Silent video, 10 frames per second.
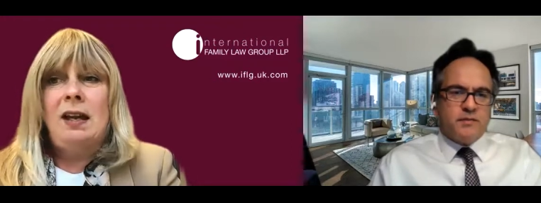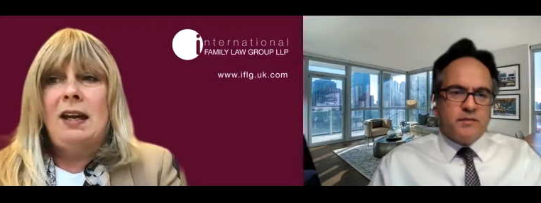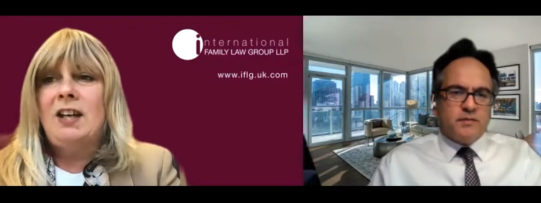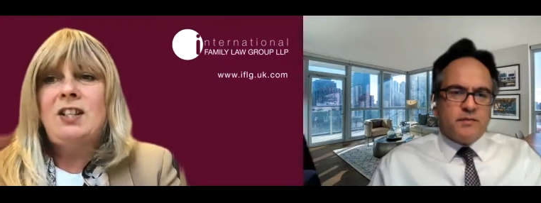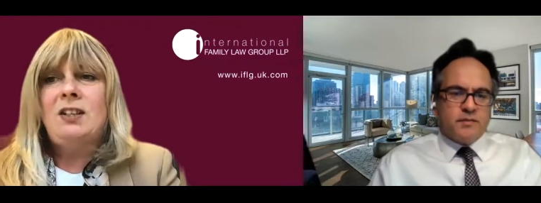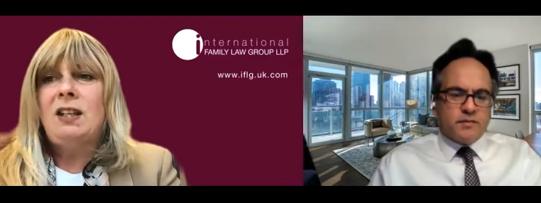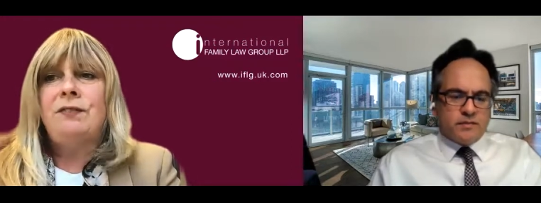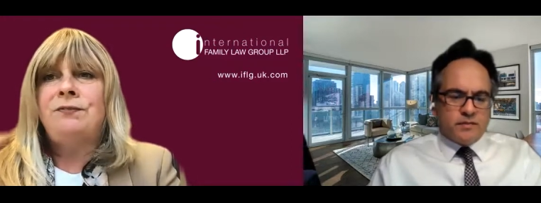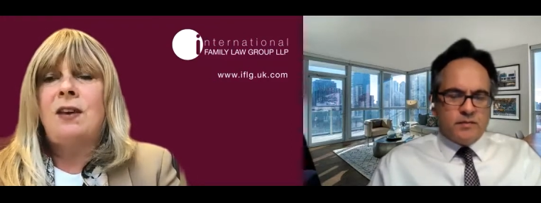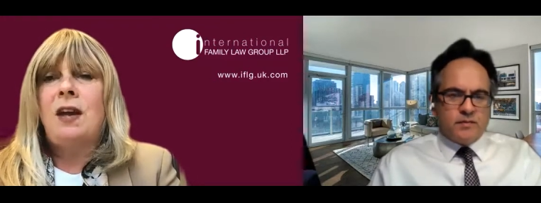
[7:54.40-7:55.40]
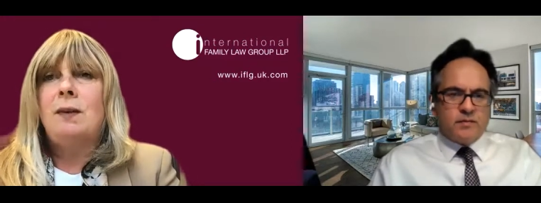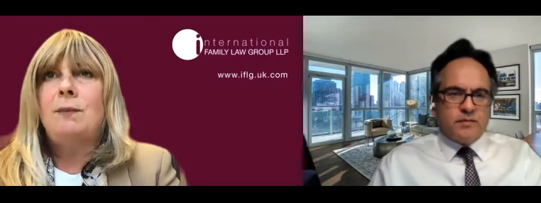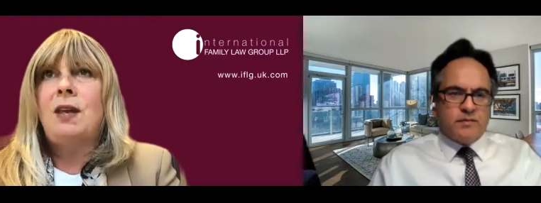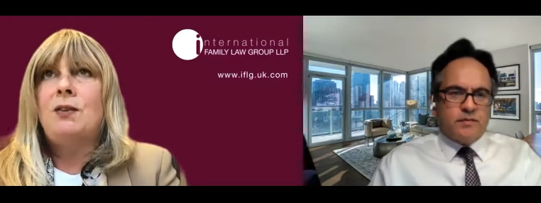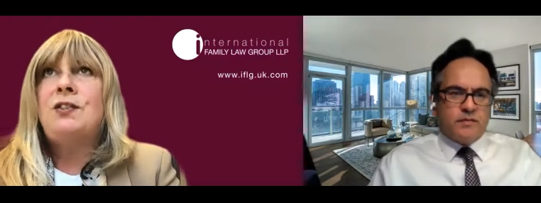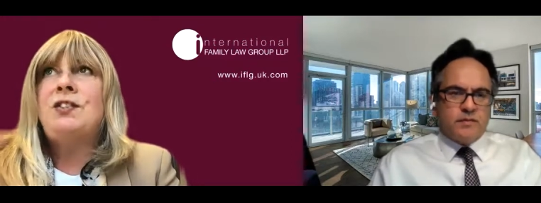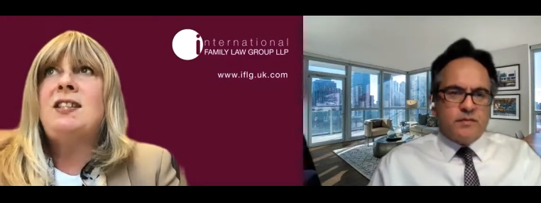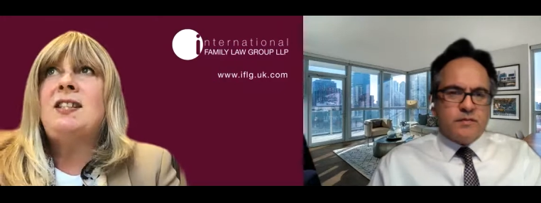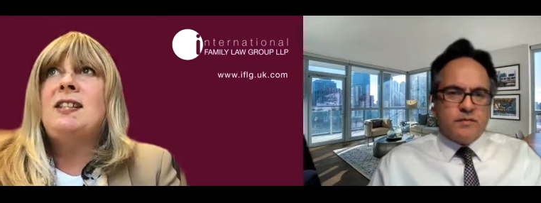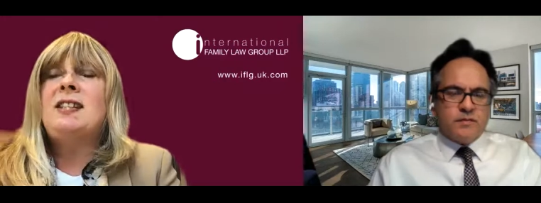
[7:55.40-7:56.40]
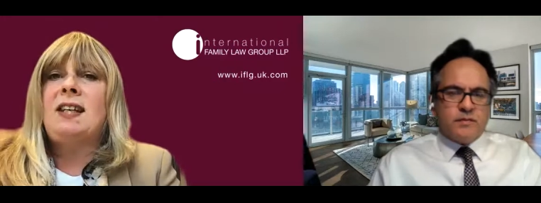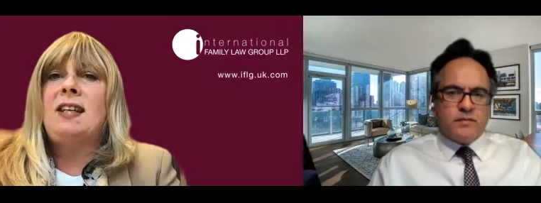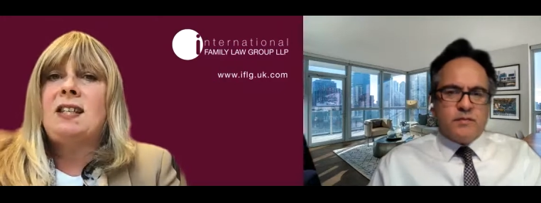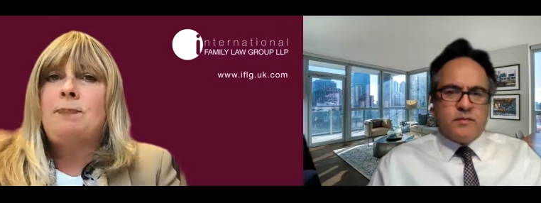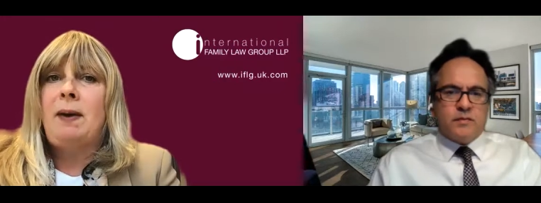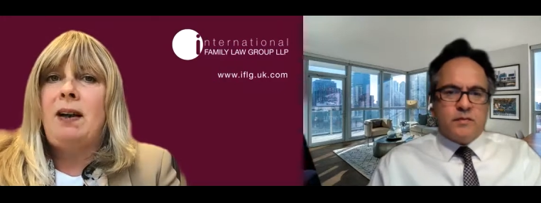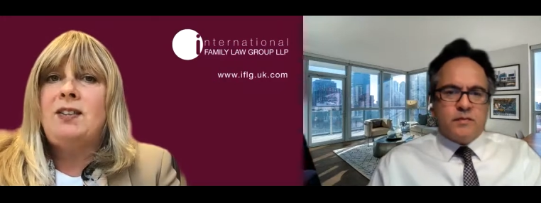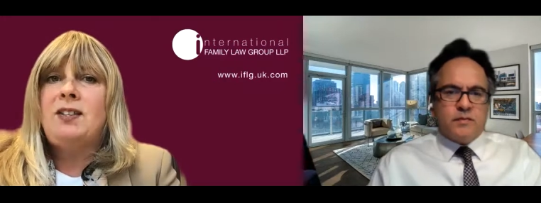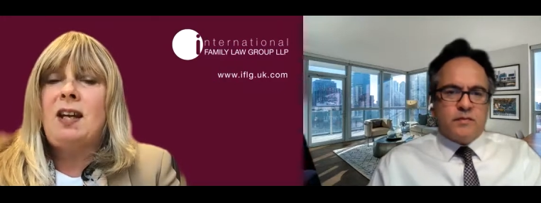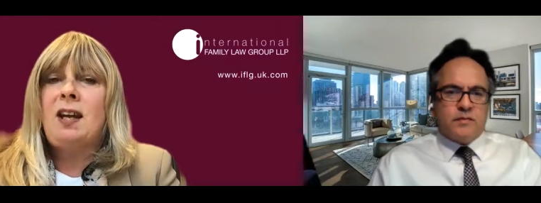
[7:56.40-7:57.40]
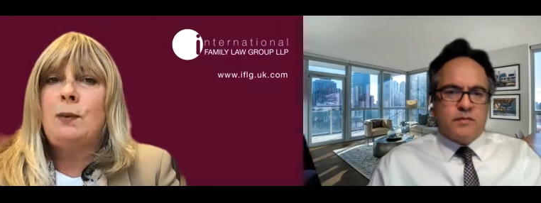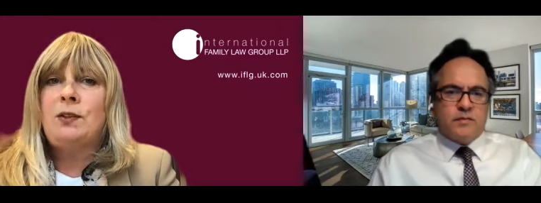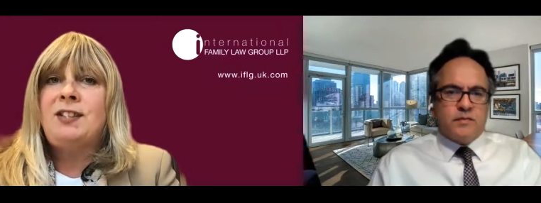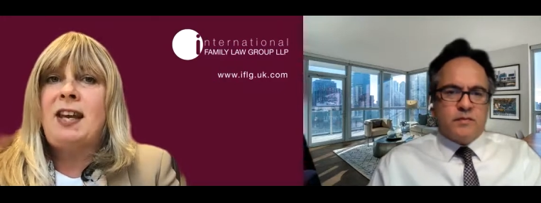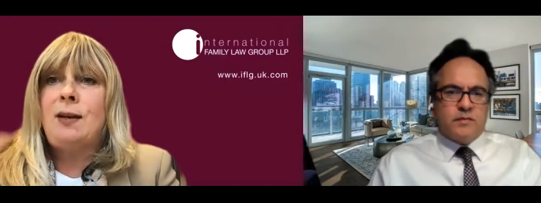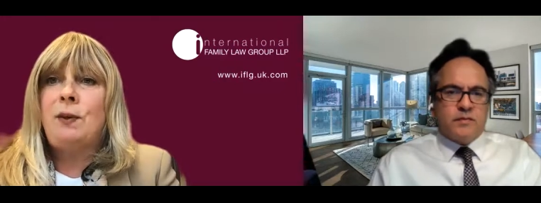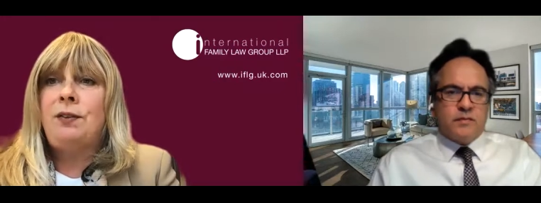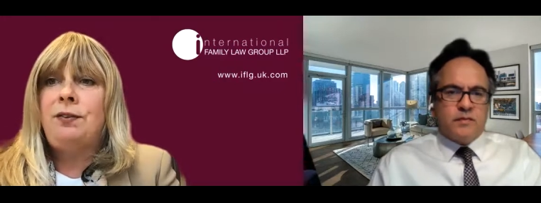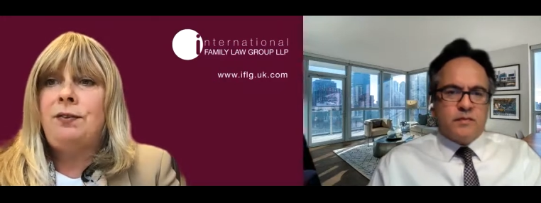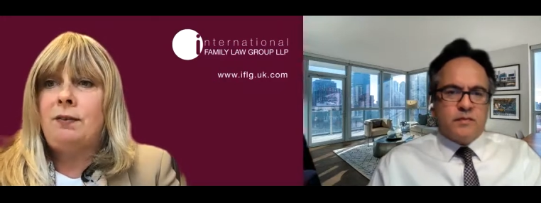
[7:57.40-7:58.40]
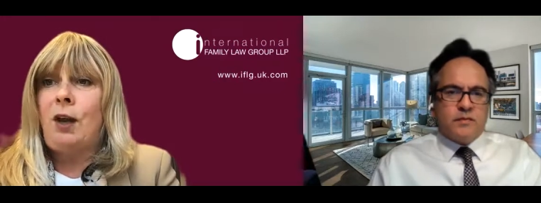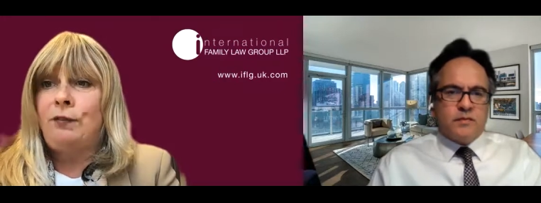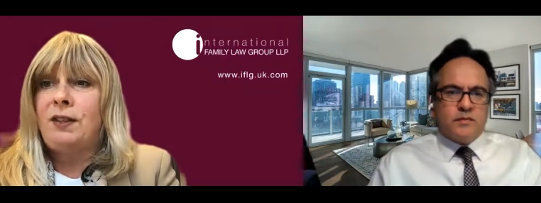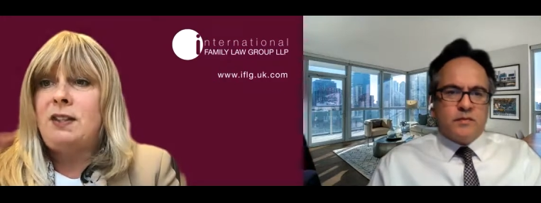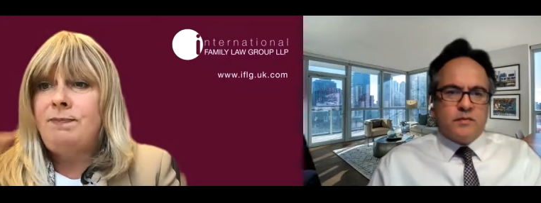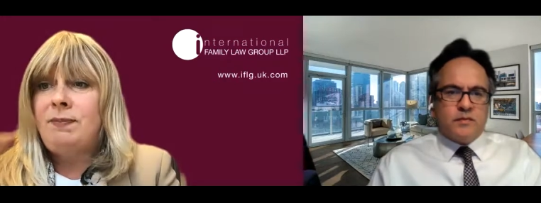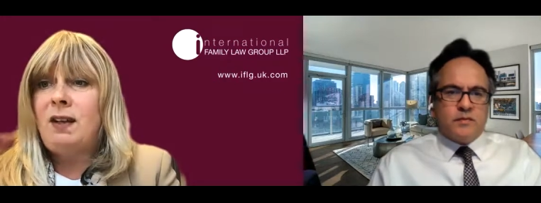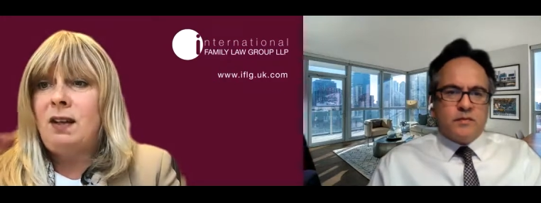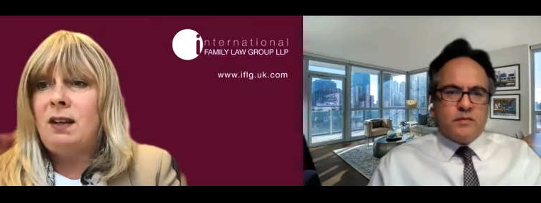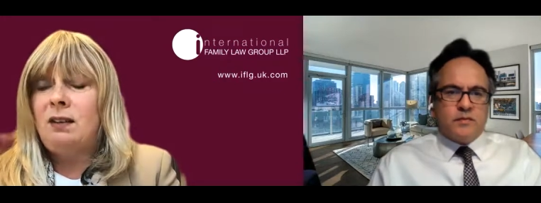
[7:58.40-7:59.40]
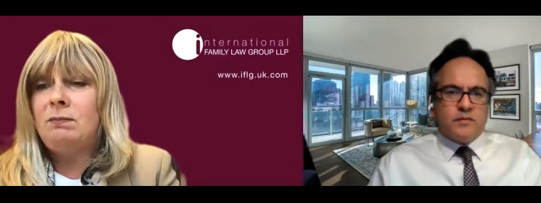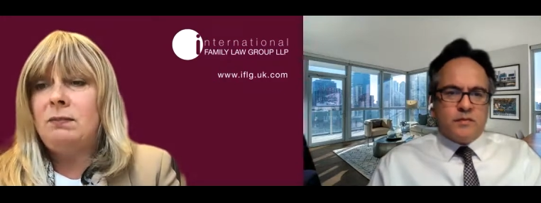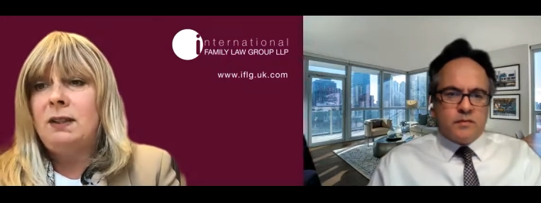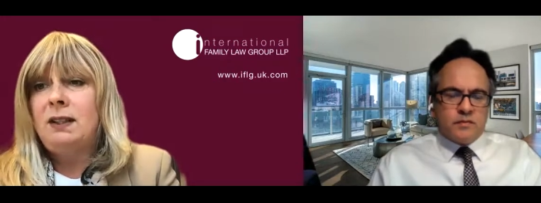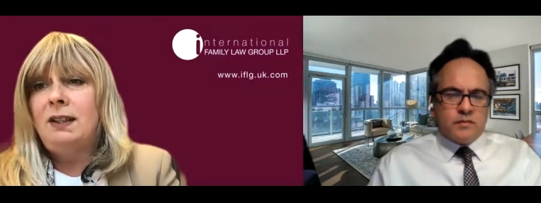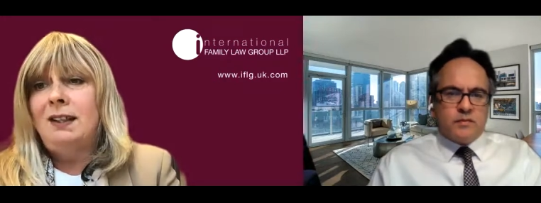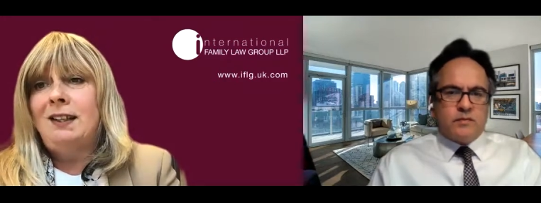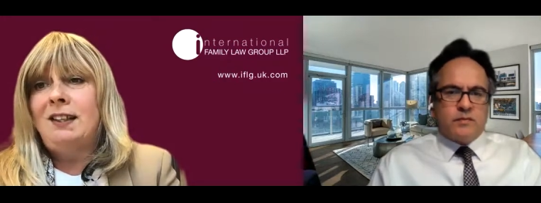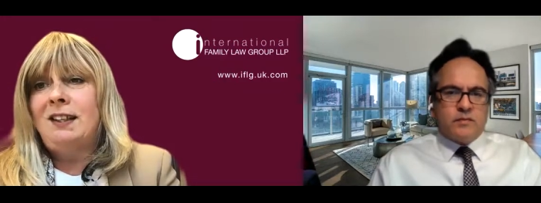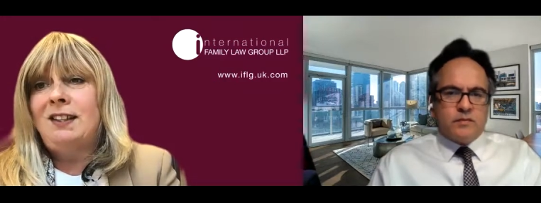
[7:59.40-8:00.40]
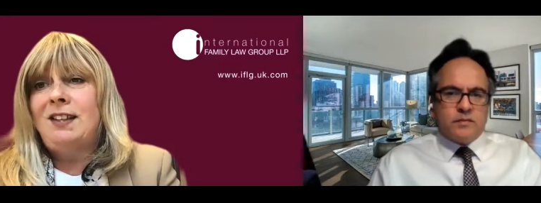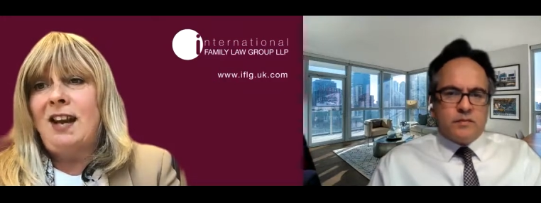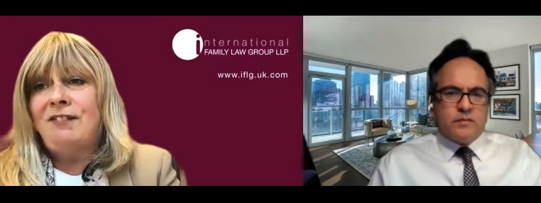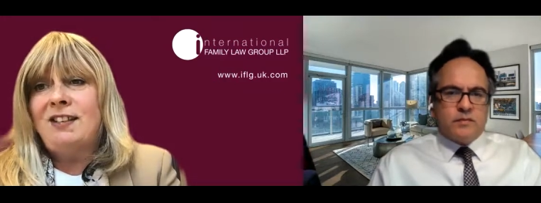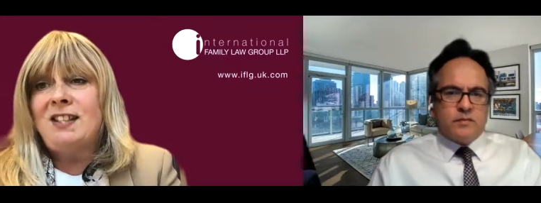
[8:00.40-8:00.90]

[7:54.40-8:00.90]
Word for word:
Speaker 1: I don't have um, those statistics, but I would say with COVID, um, there is an